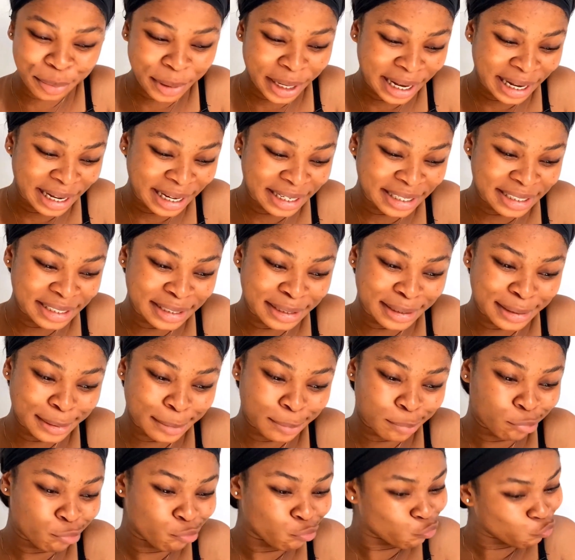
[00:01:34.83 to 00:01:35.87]
and
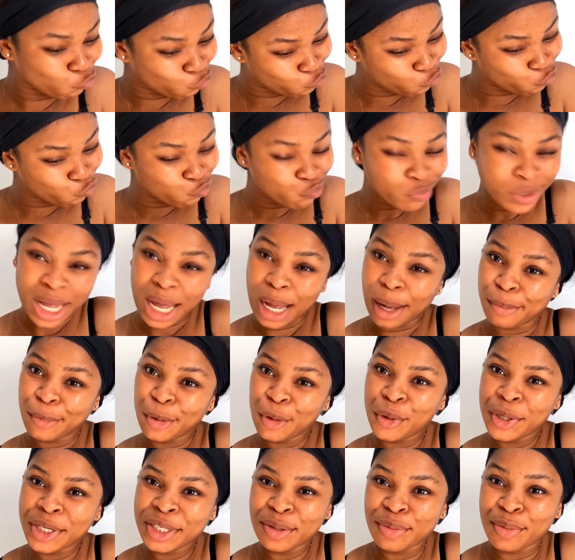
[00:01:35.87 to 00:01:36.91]
I'm not
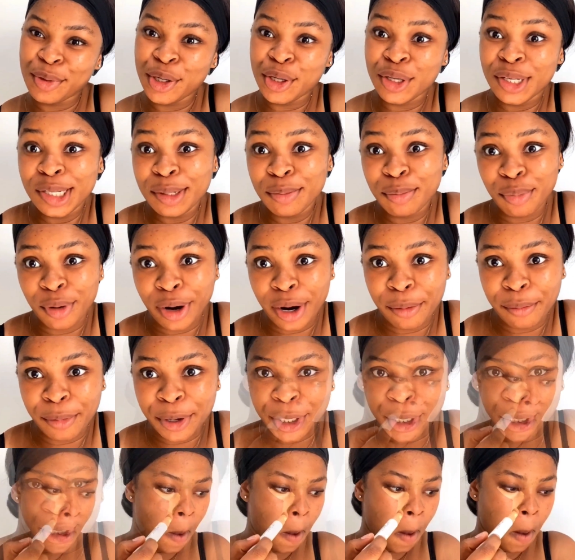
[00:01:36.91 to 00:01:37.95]
going to be using primer
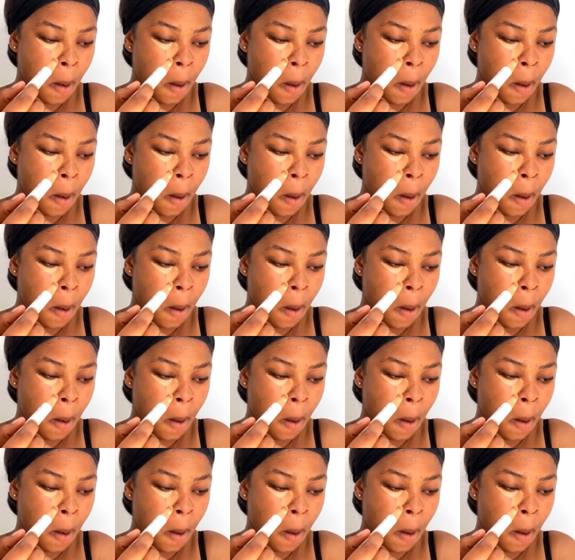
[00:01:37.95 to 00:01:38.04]
either.